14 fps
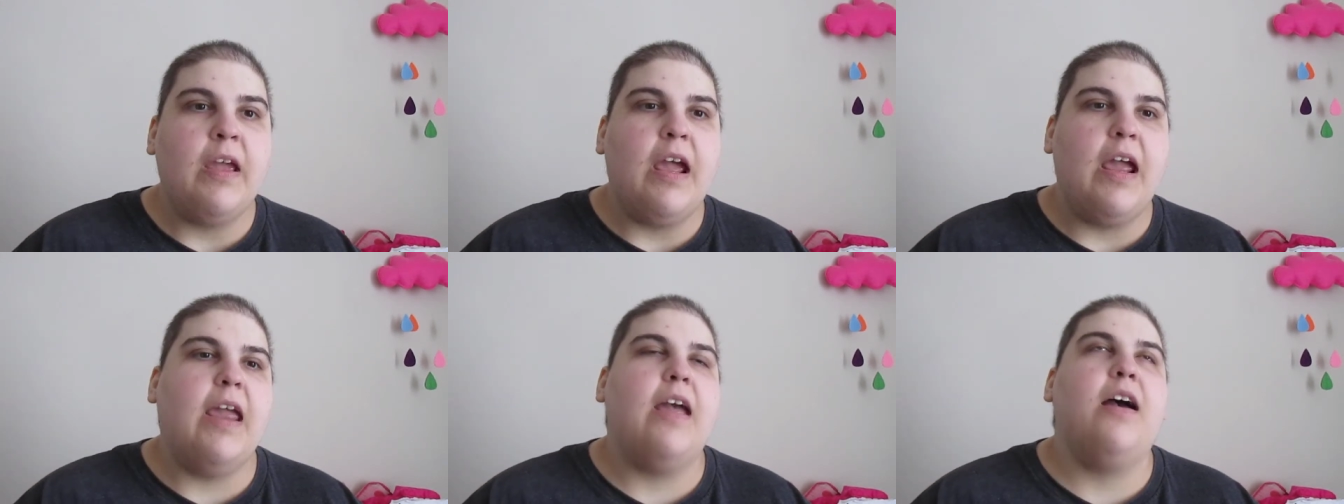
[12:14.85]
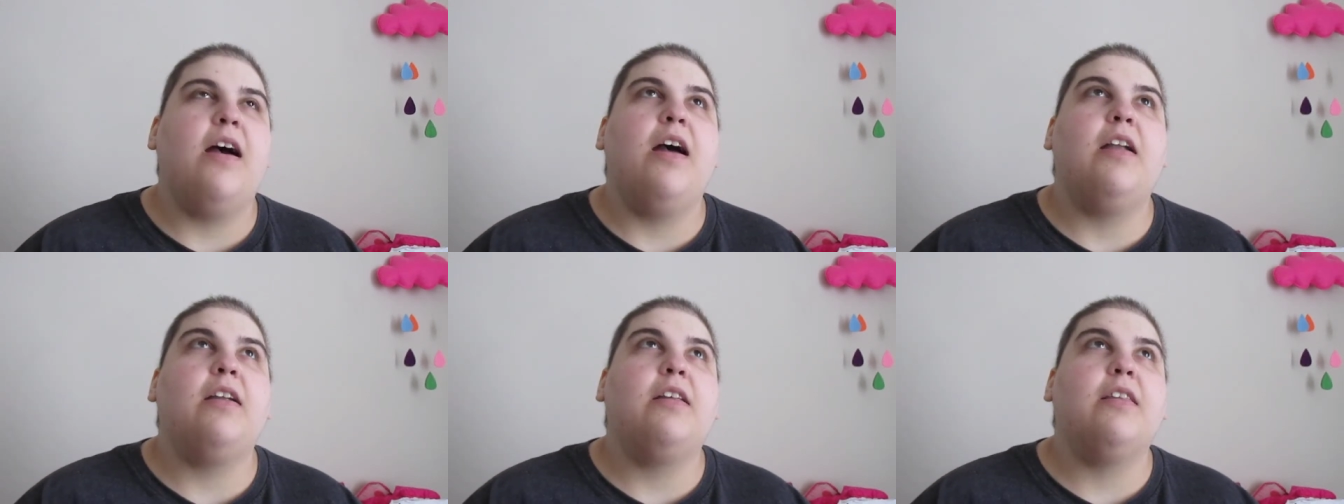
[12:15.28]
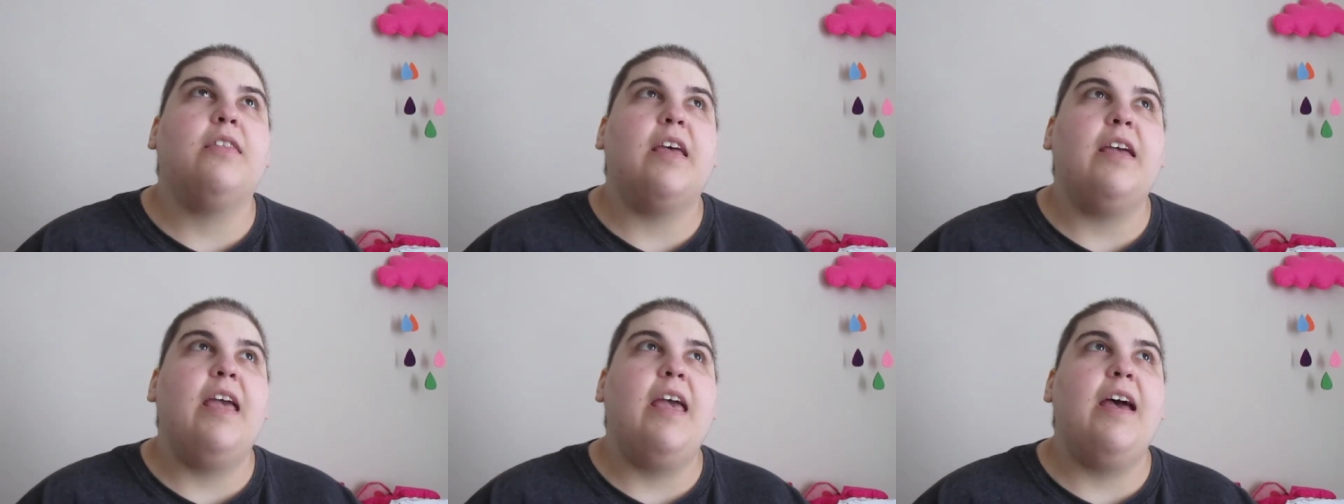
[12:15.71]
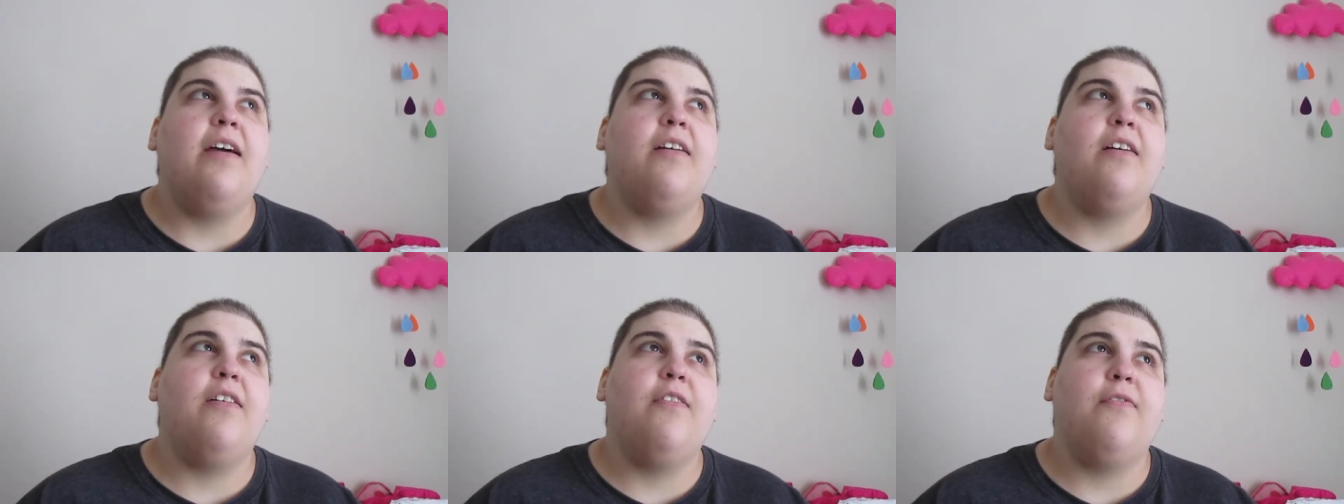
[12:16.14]
And they had
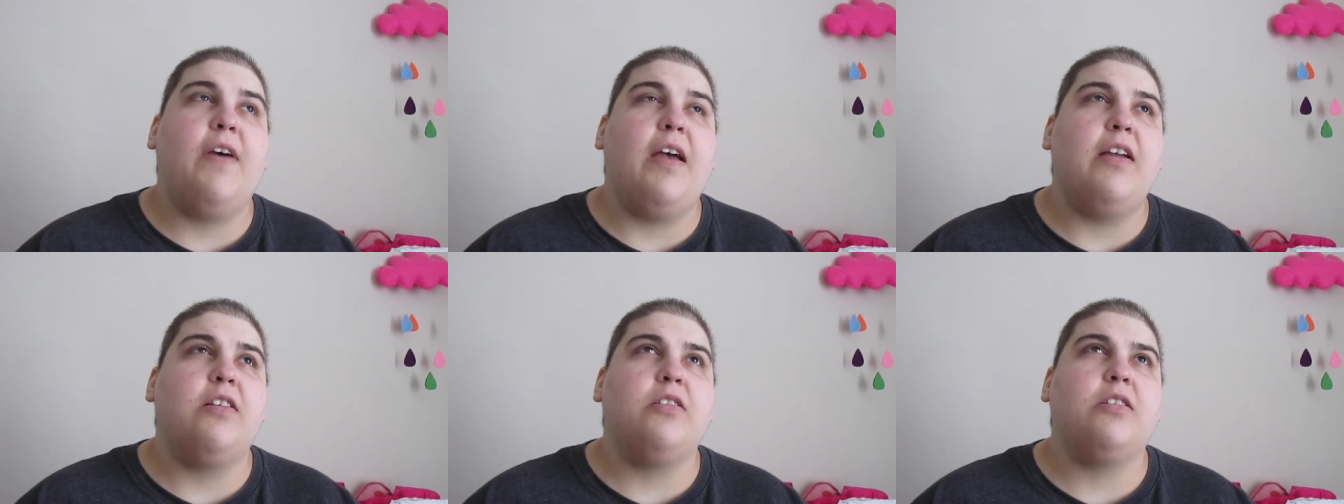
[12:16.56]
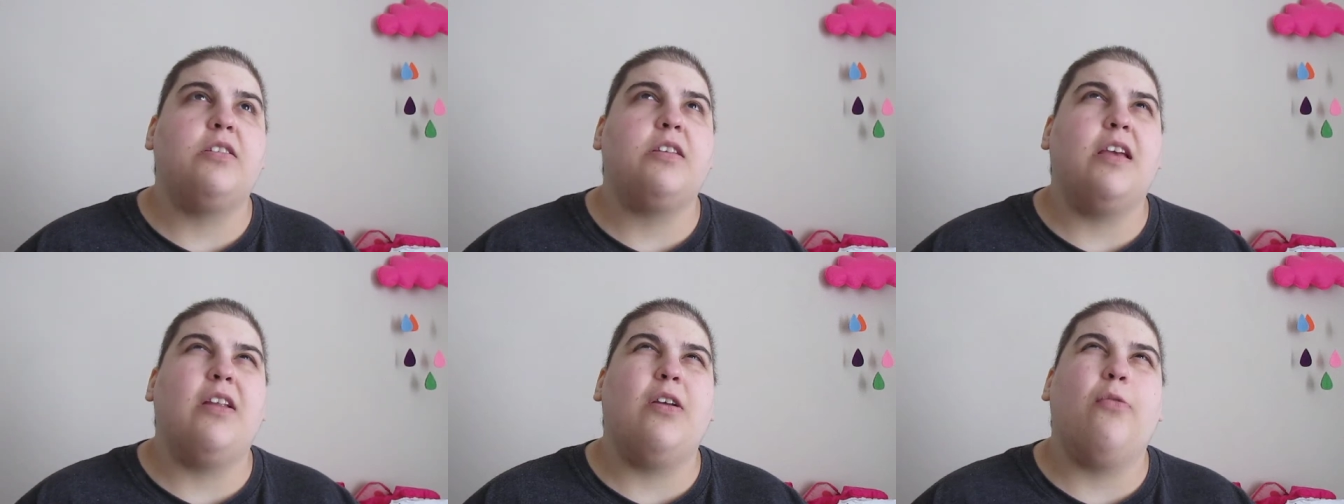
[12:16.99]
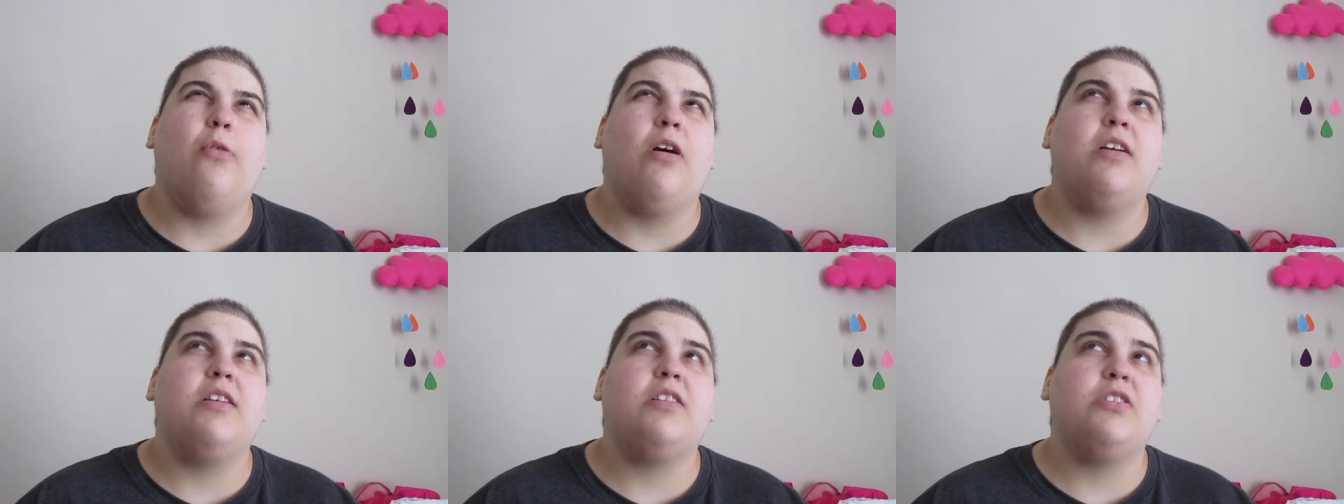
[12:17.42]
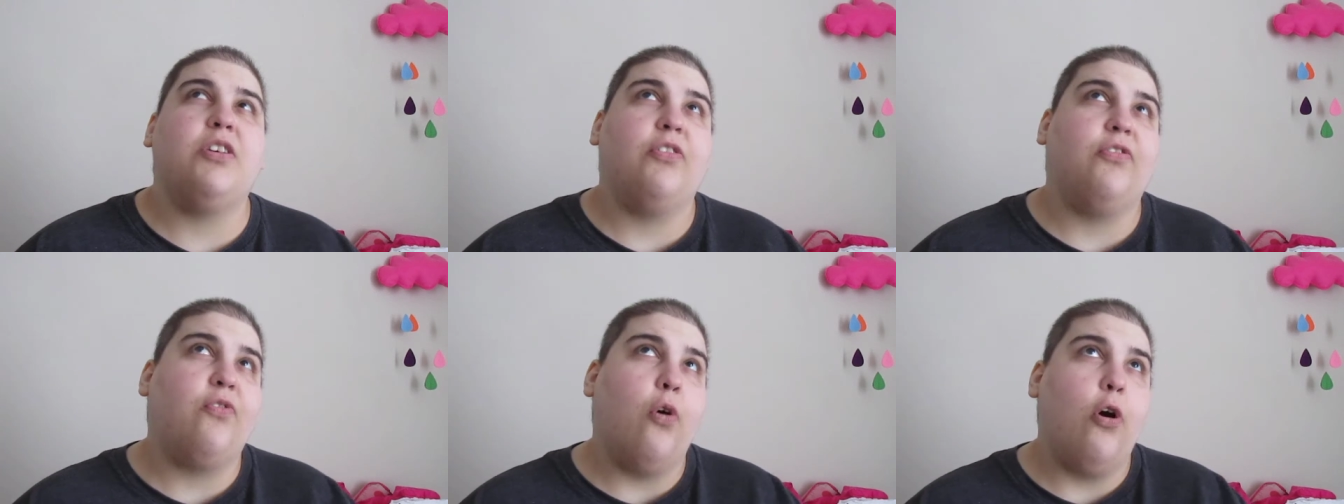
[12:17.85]
an event, and it was
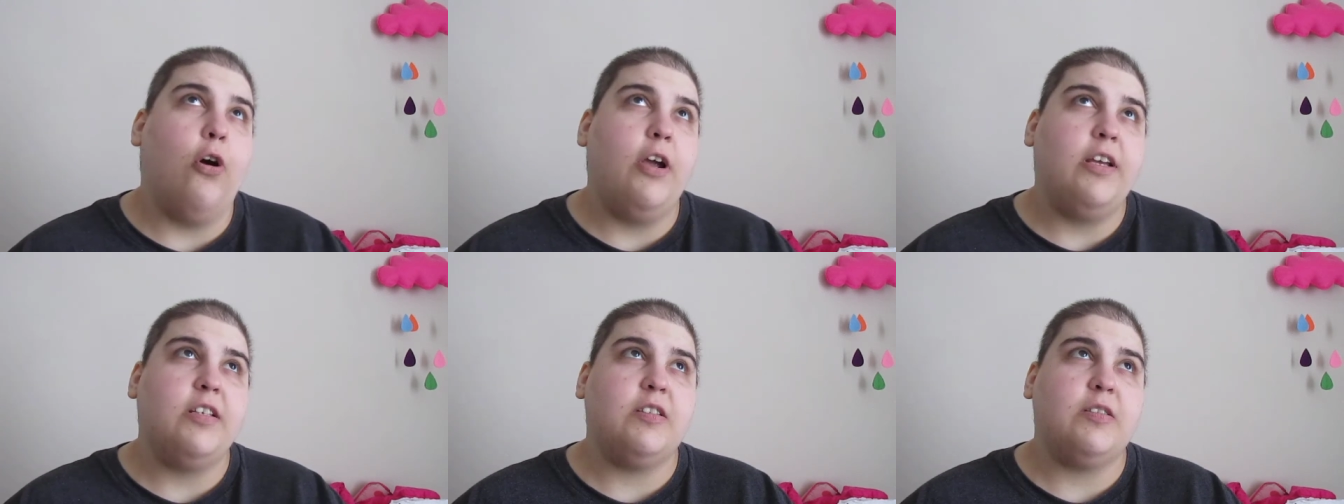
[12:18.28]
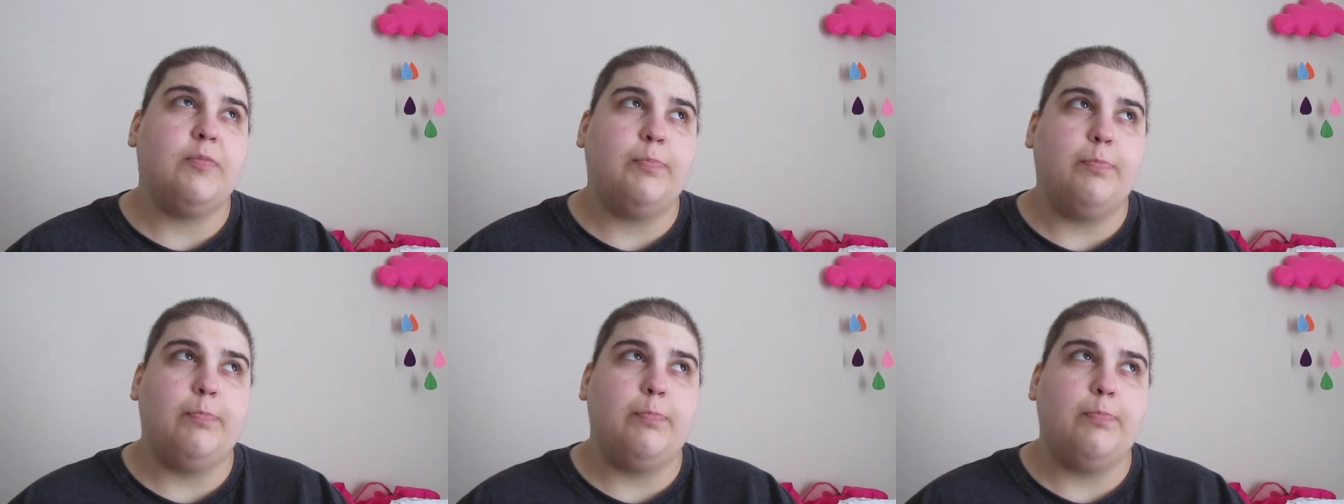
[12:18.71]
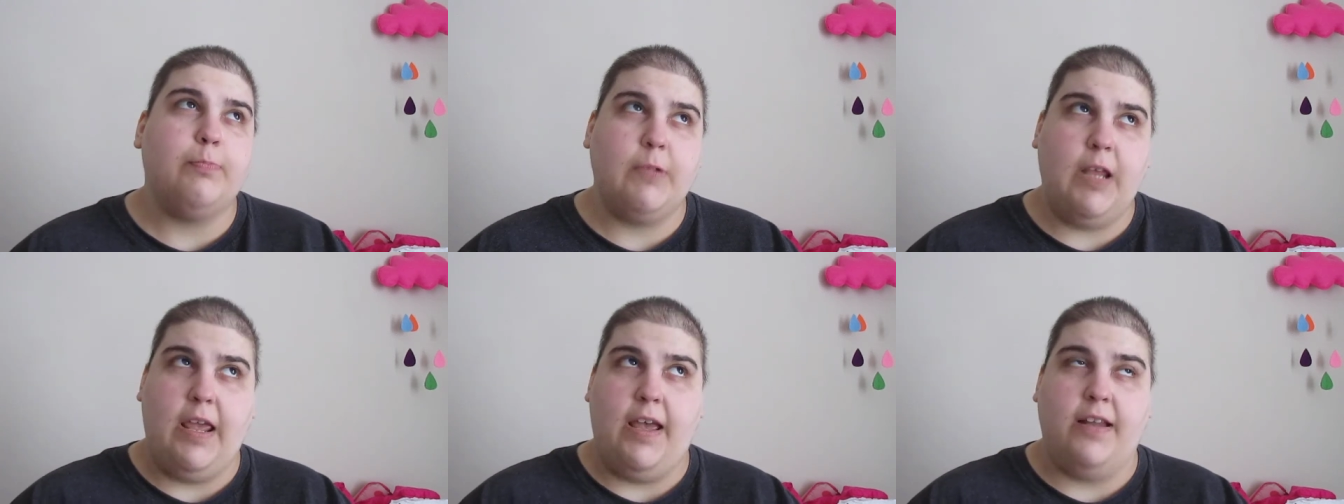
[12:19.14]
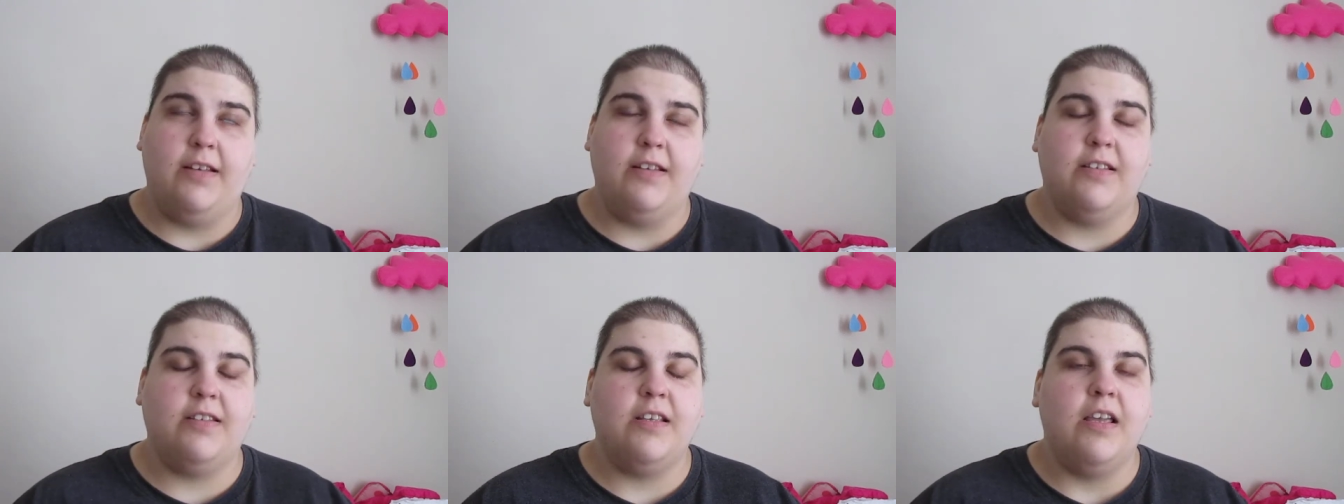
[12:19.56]
Sephora
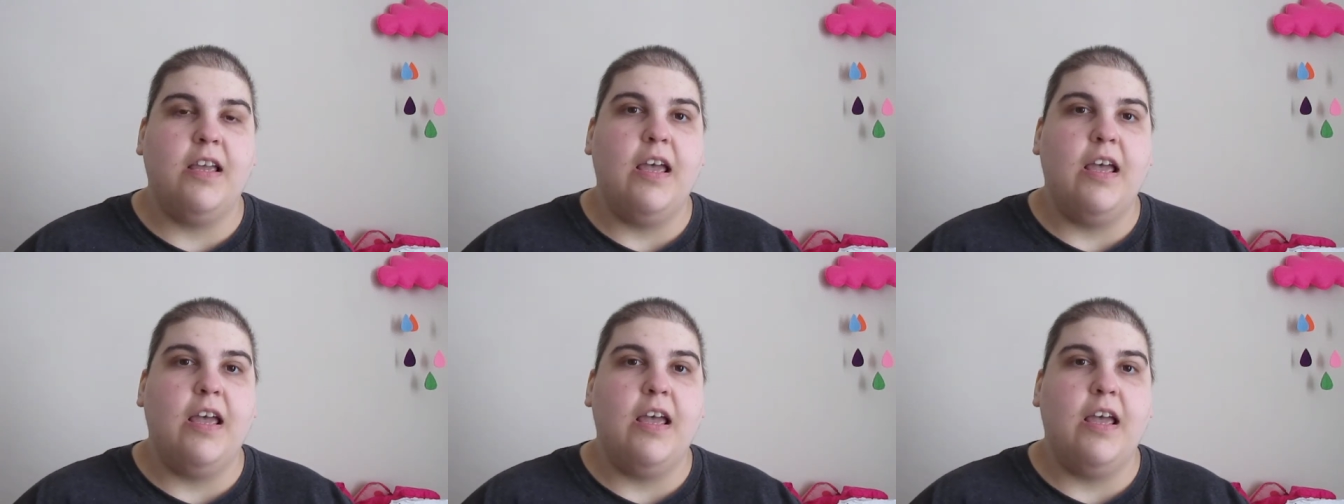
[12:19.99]
Stands.